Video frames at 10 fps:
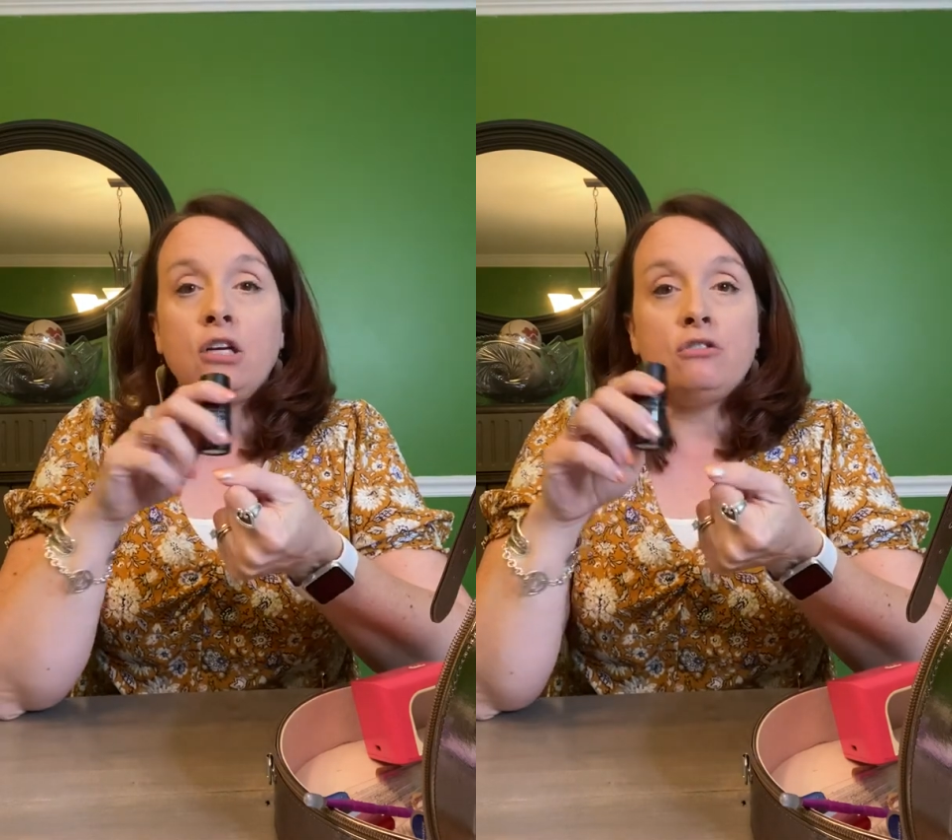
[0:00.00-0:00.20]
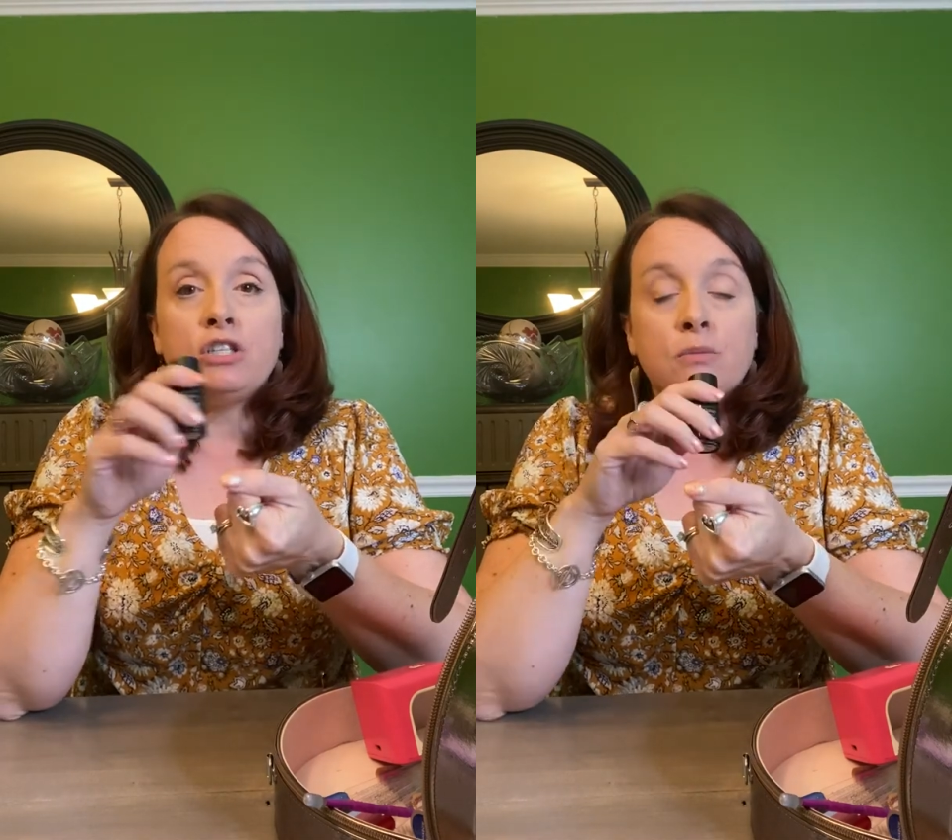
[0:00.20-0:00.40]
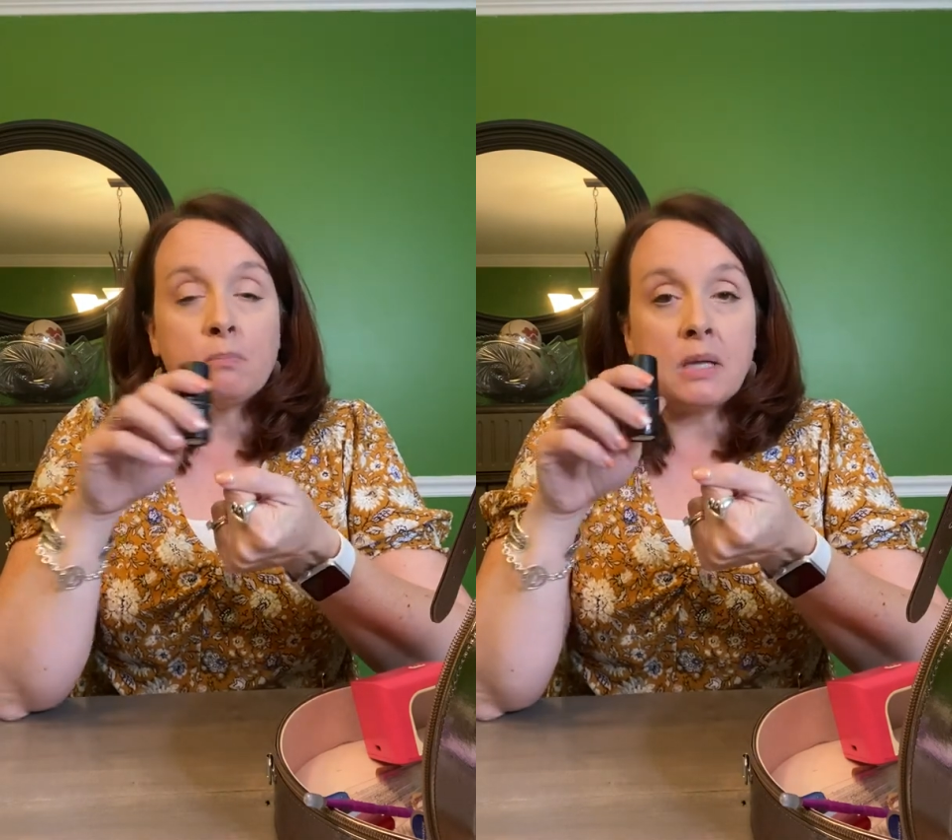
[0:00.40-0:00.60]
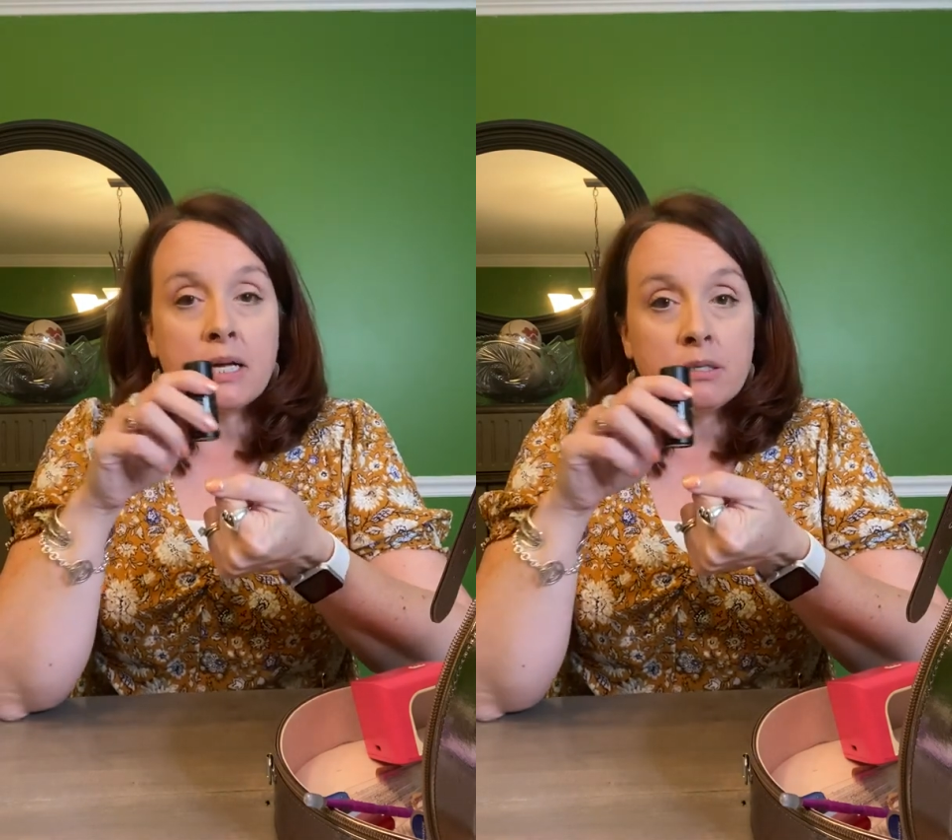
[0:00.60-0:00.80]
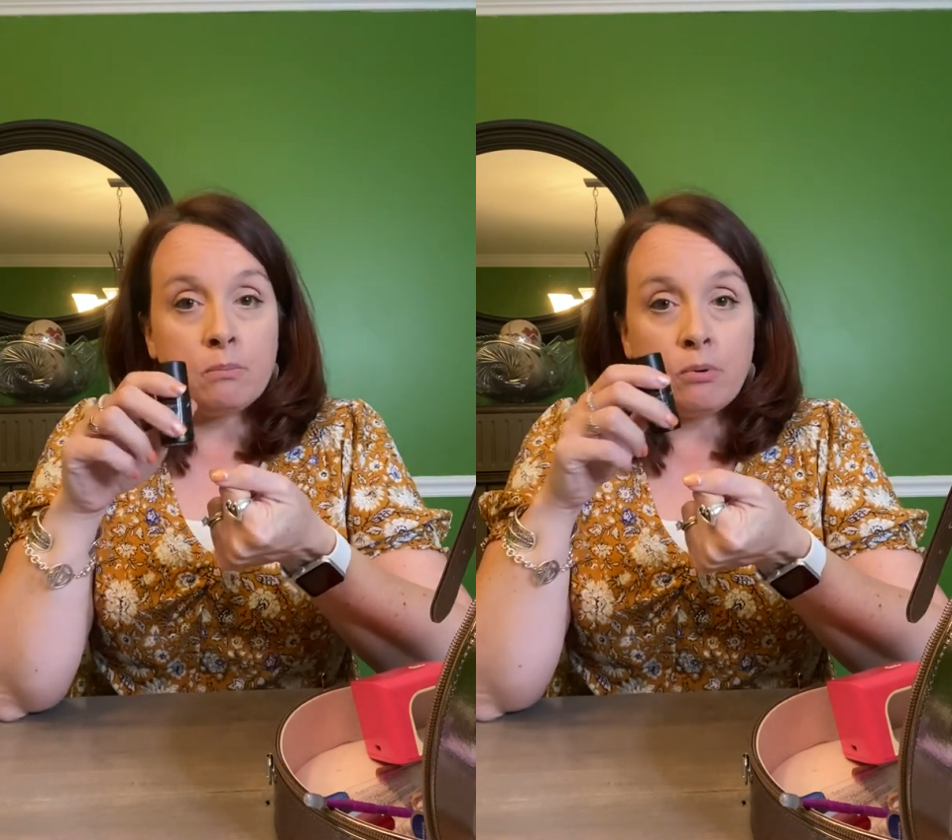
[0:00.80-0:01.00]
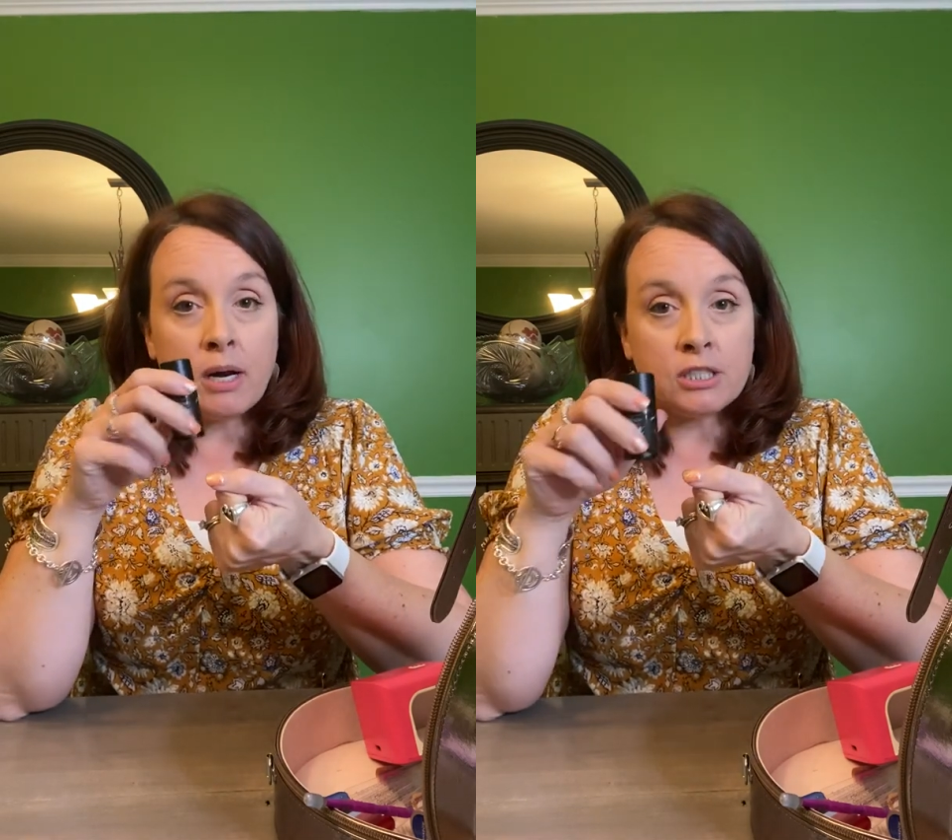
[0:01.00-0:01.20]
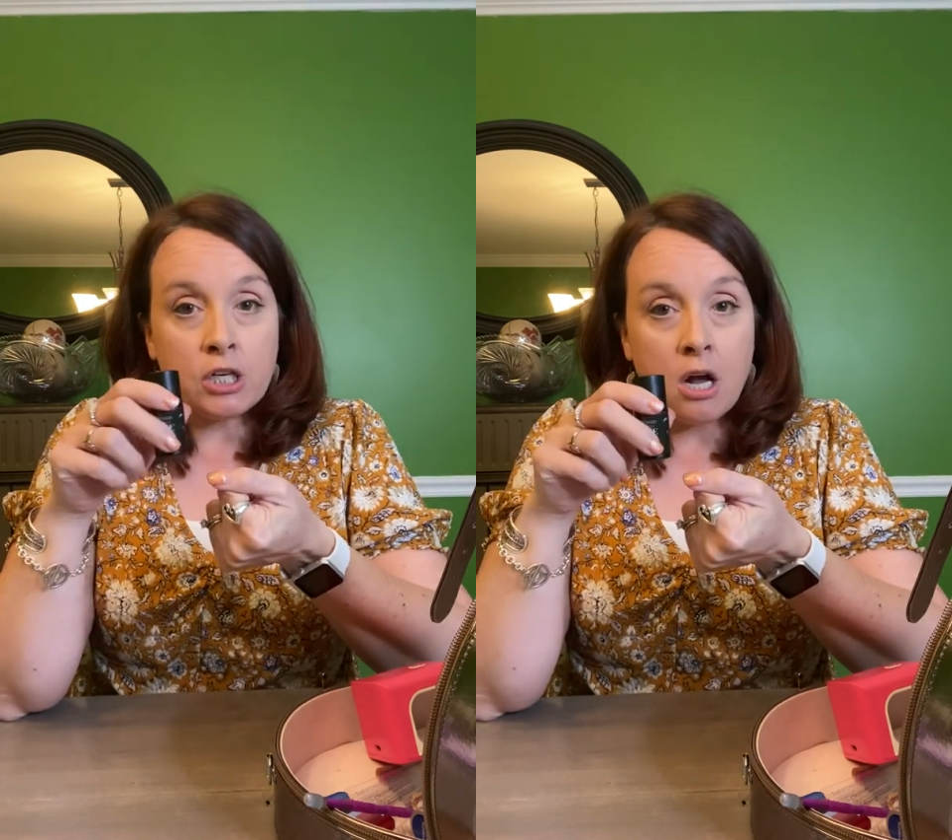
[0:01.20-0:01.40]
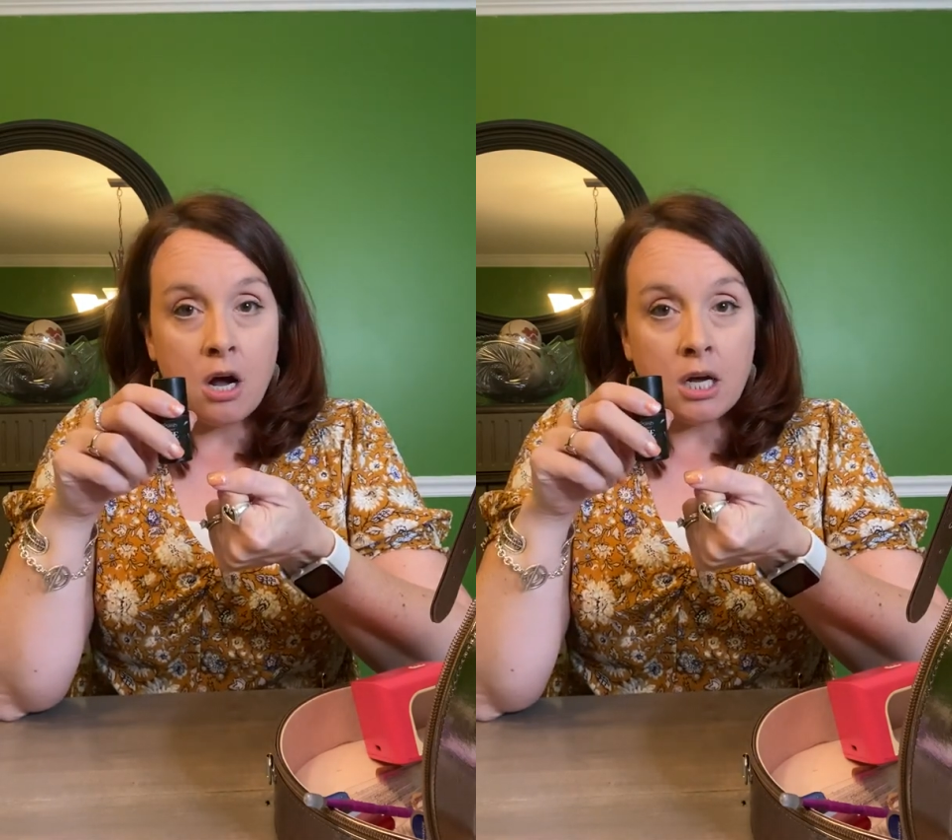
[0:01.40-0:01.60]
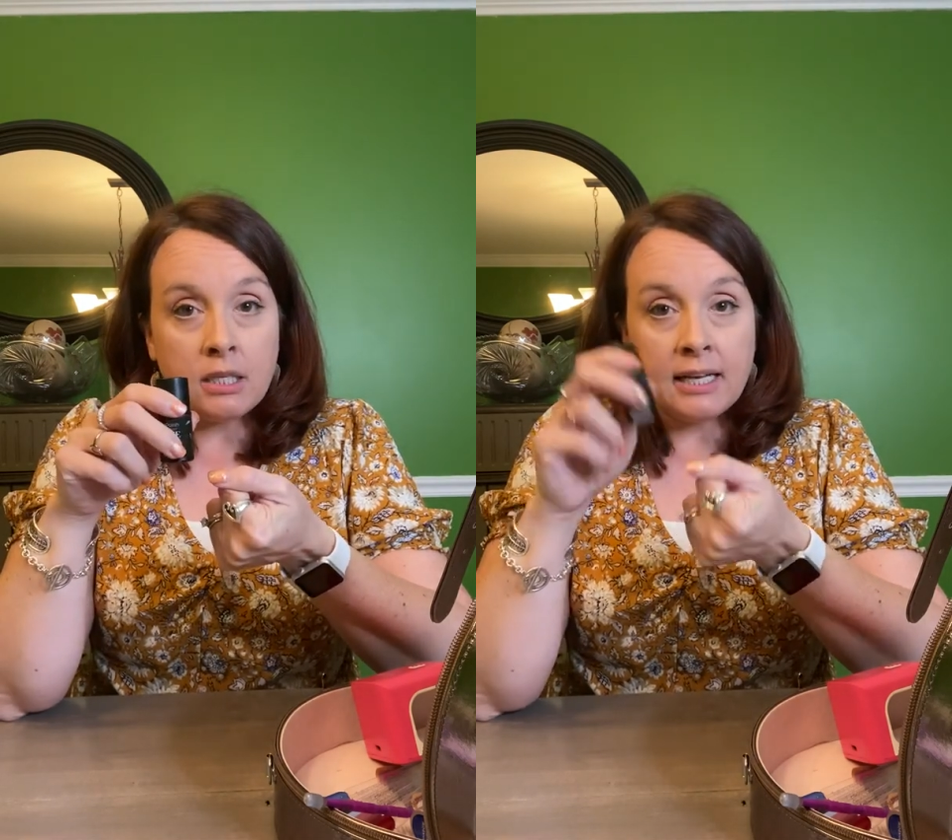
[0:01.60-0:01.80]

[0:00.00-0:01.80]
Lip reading: You just brush it on.